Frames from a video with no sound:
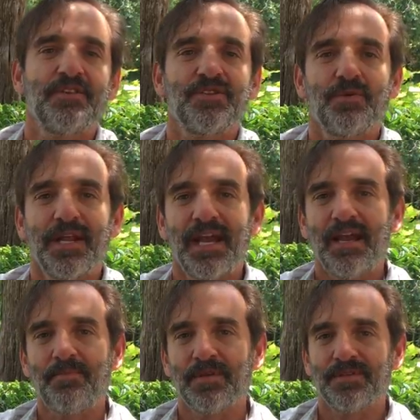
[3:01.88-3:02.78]
So what
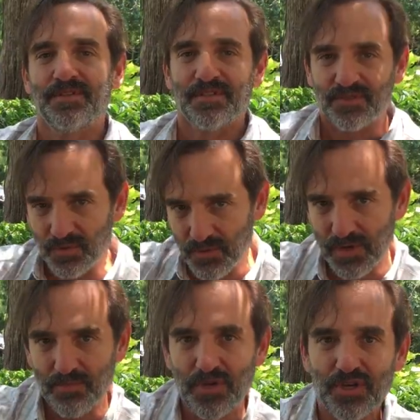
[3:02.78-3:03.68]
happens is when
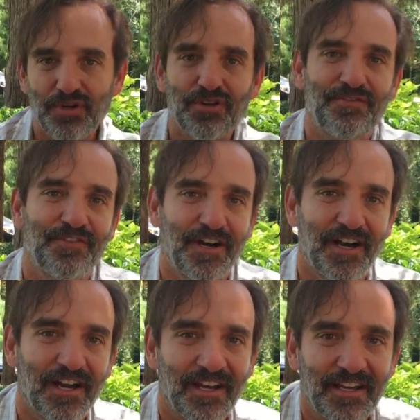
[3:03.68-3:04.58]
we
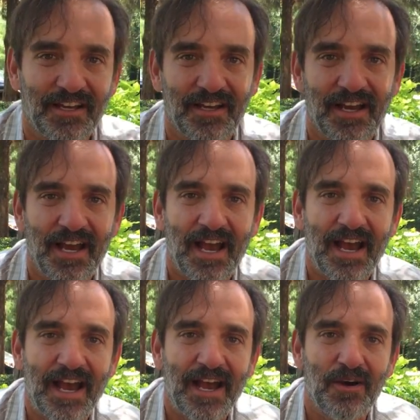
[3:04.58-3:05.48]
purify
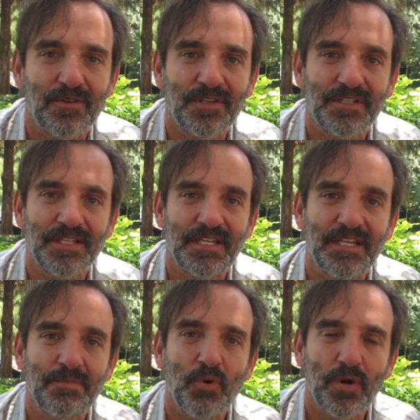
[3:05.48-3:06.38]
out the
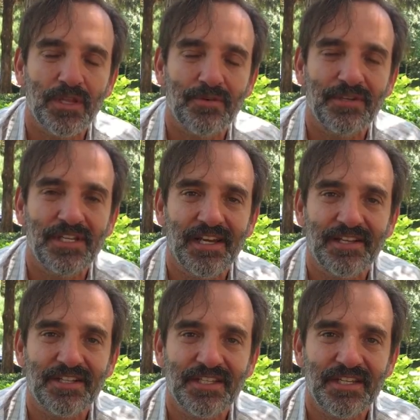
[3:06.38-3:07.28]
0.3
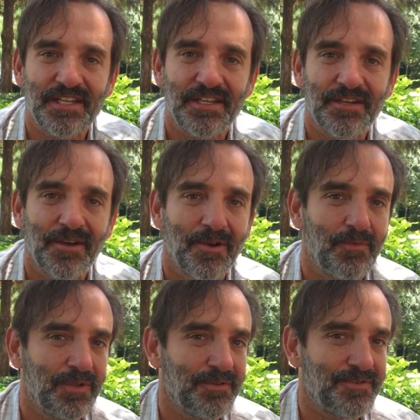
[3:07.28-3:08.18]
THC,
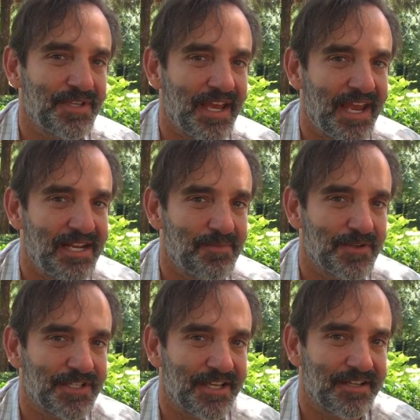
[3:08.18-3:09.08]
we lose
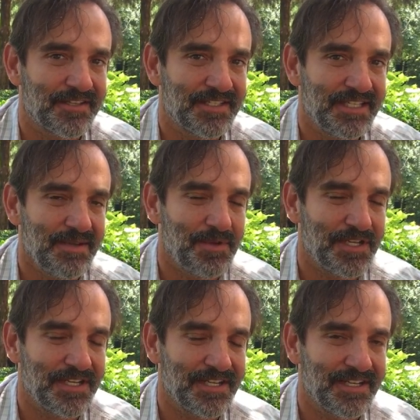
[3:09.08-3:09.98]
80% of the
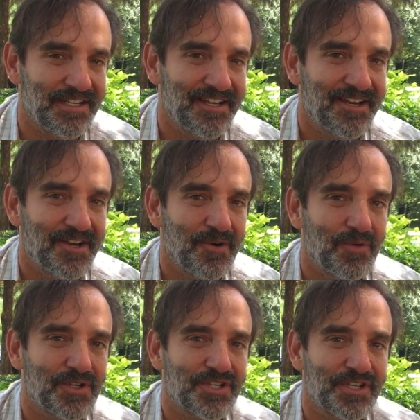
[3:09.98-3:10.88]
CBD,
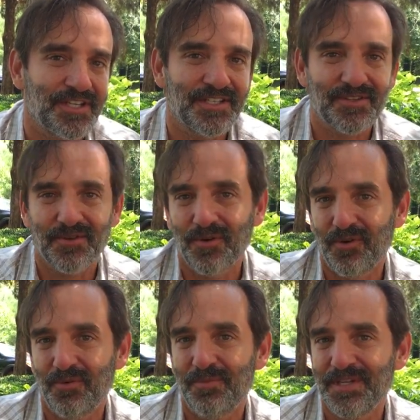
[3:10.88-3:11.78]
which is the
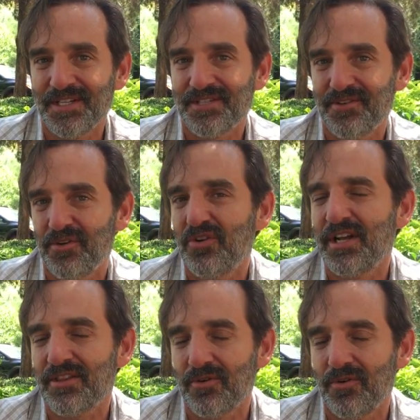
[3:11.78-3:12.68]
whole medicinal, or
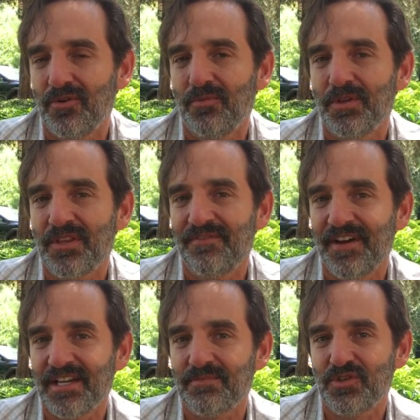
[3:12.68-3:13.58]
not the whole, but the
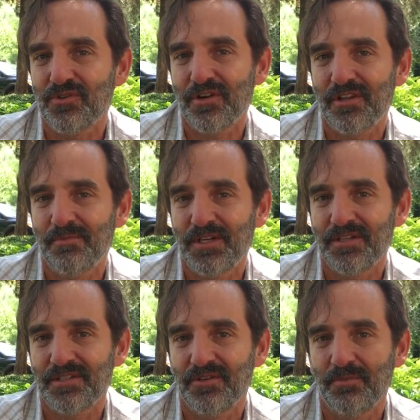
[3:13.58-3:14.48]
vast majority of the
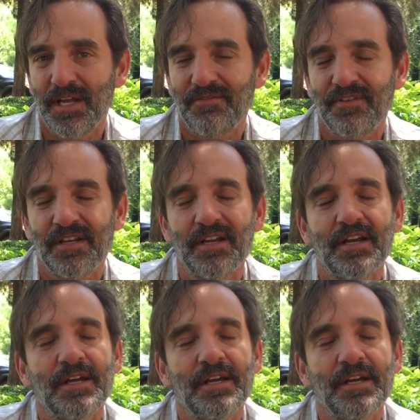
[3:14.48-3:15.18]
medicinal benefit.